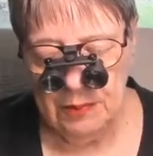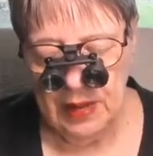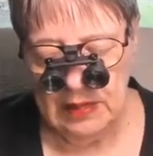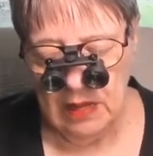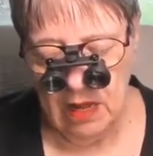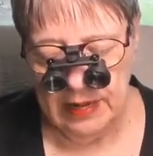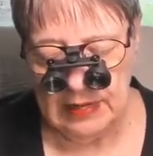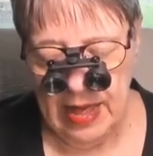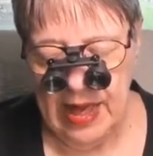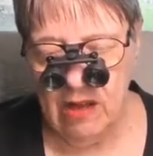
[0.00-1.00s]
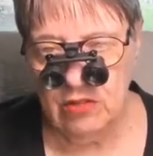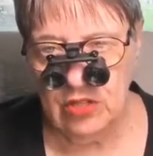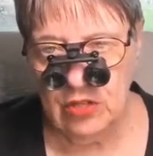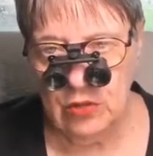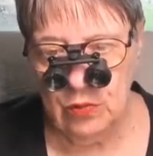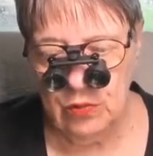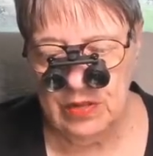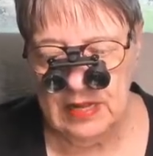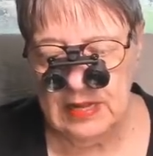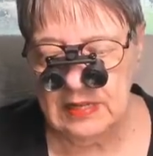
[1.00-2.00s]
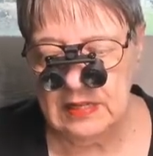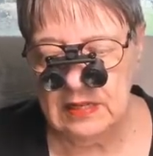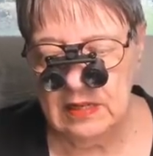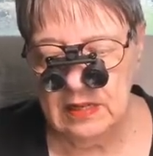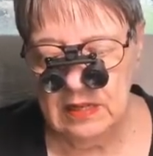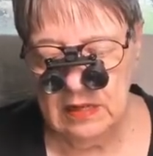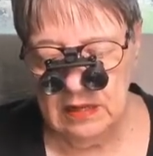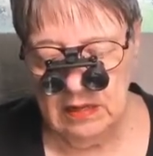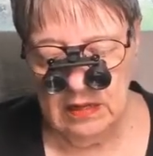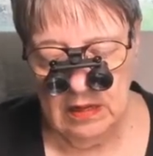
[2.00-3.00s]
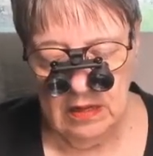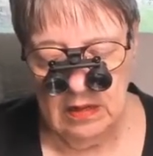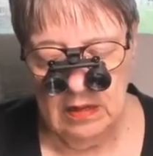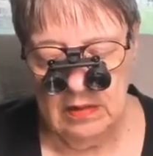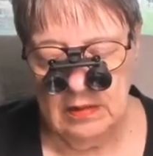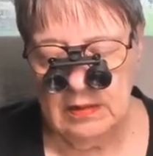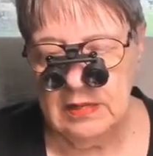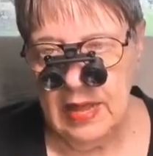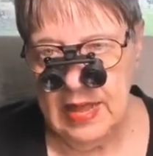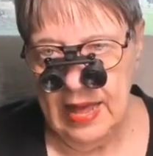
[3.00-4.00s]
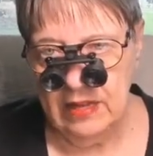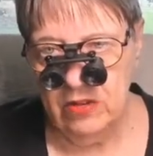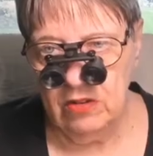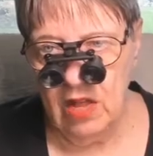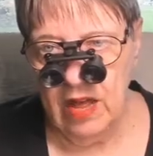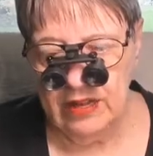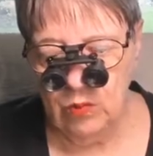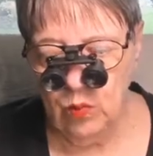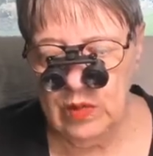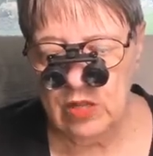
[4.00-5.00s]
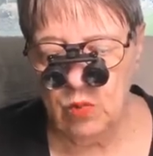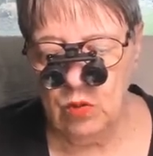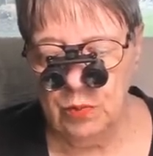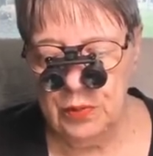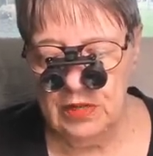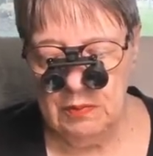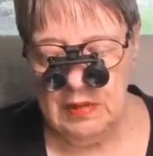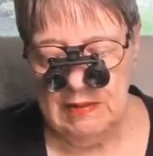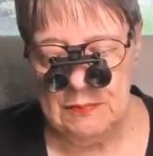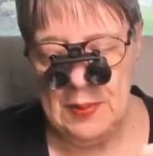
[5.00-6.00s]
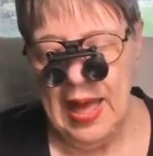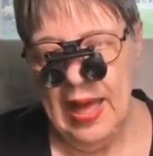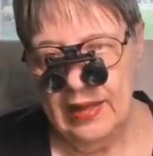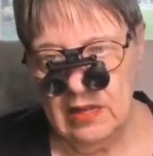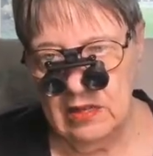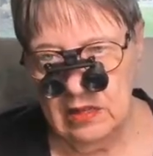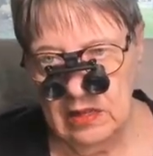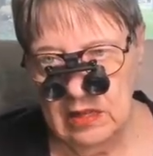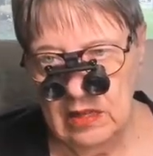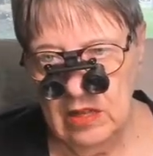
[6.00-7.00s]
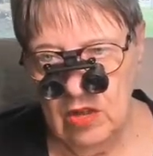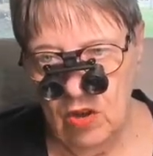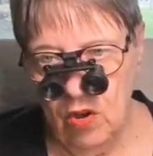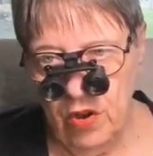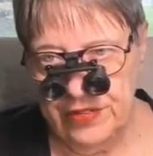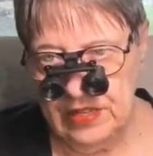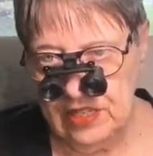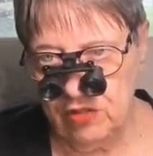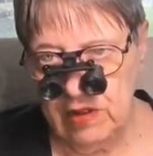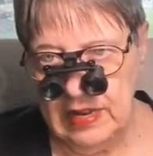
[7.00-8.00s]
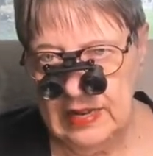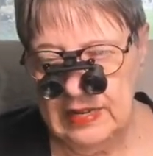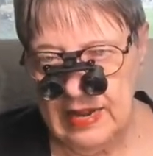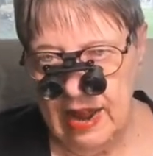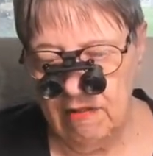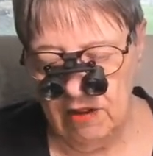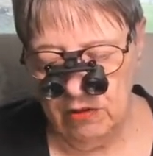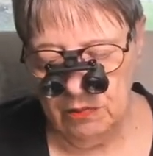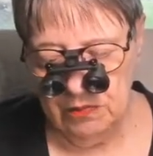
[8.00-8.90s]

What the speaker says: by line out to this diagonal line, which will put me back on the straight and narrow